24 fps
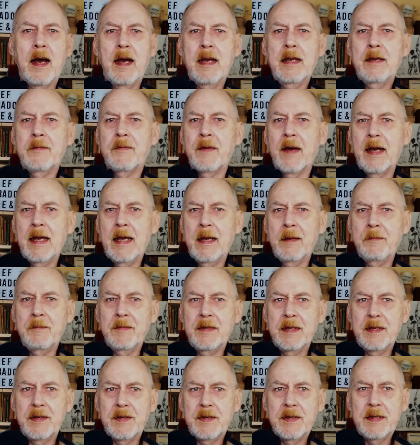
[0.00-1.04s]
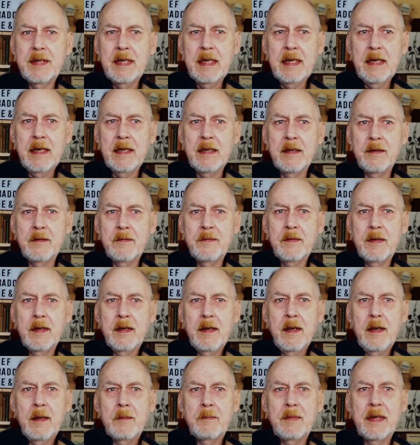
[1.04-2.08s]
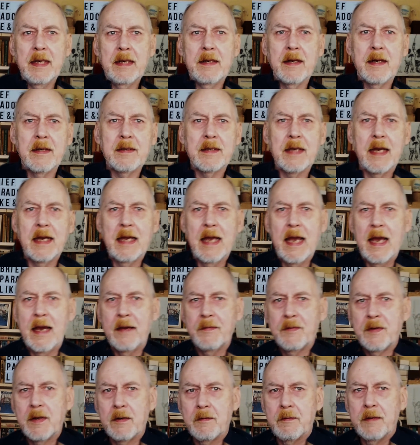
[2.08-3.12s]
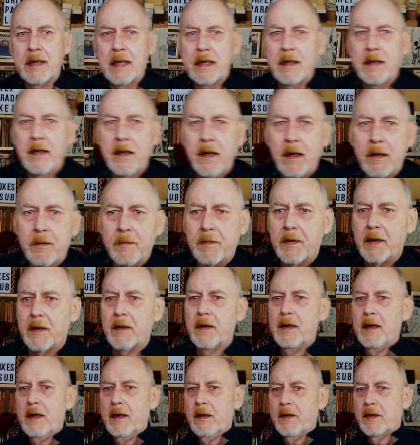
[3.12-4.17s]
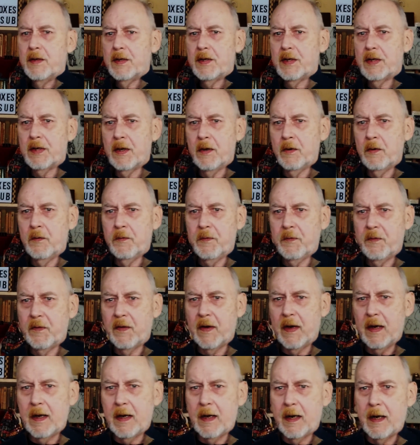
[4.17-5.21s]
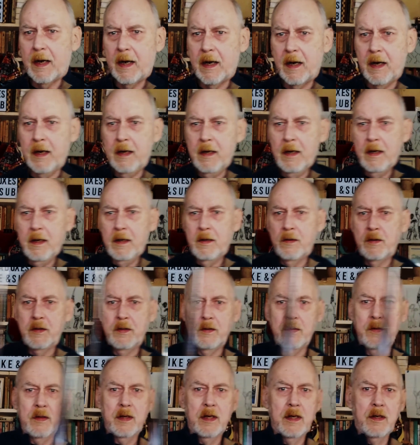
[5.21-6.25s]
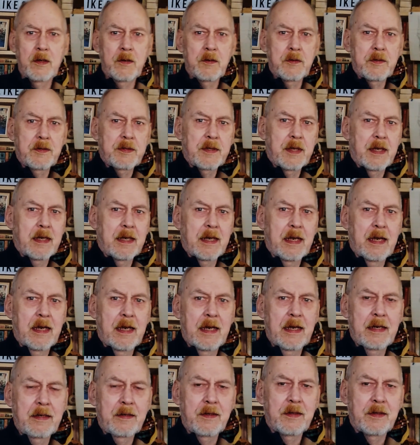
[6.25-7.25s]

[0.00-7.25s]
if I am deceived, because I have to recover so far to close the line